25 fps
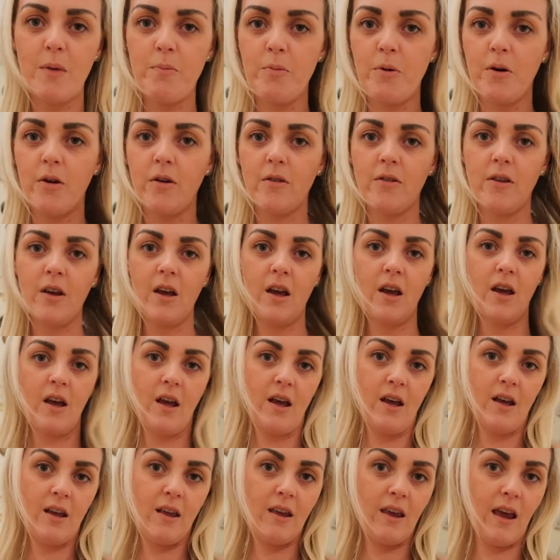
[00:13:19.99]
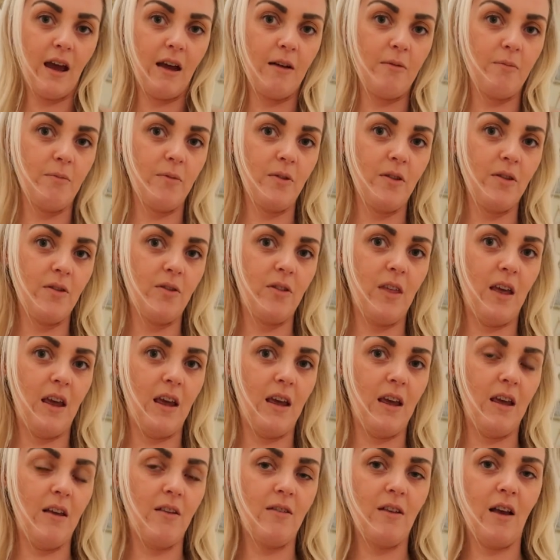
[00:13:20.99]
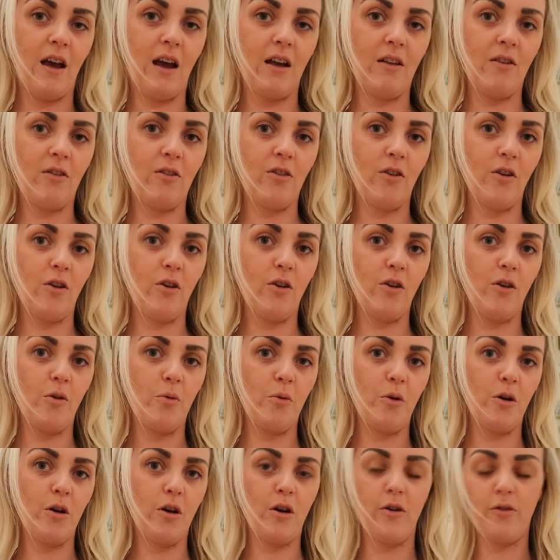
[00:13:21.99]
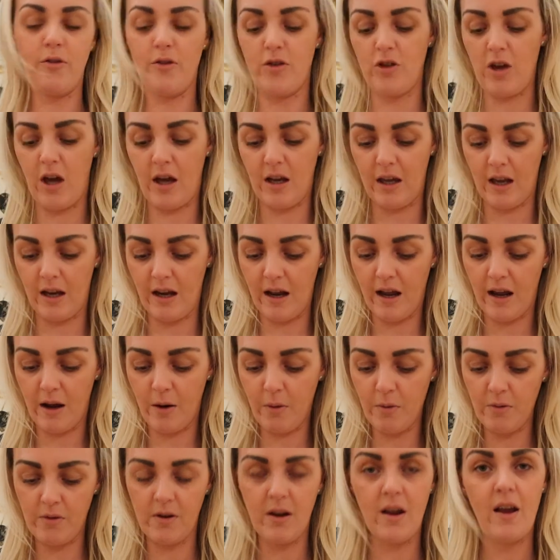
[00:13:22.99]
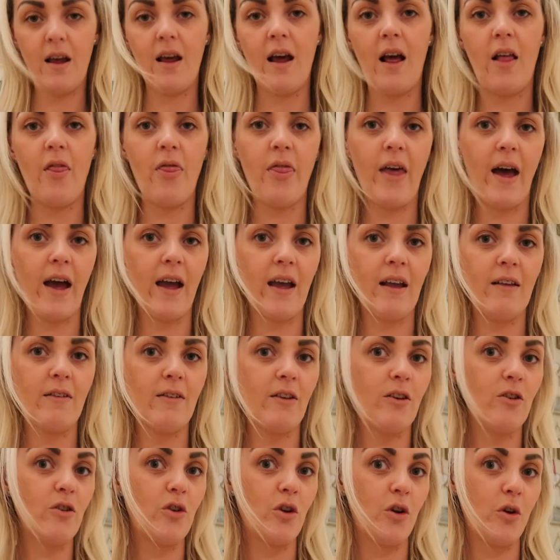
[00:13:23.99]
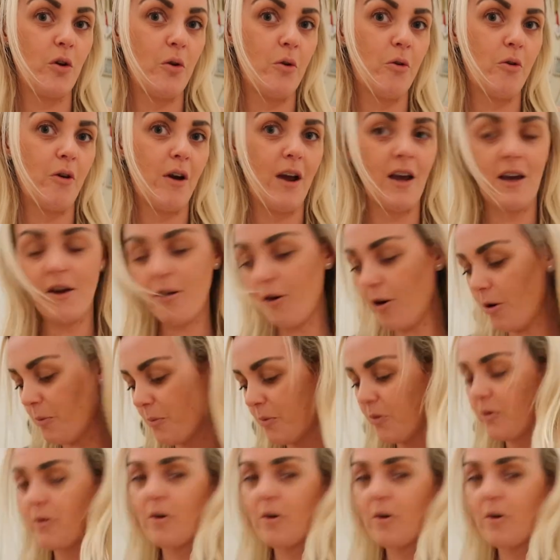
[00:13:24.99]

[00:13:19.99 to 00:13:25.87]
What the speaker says: But yeah, these are so worth checking out, and that is Two Grey Cubs.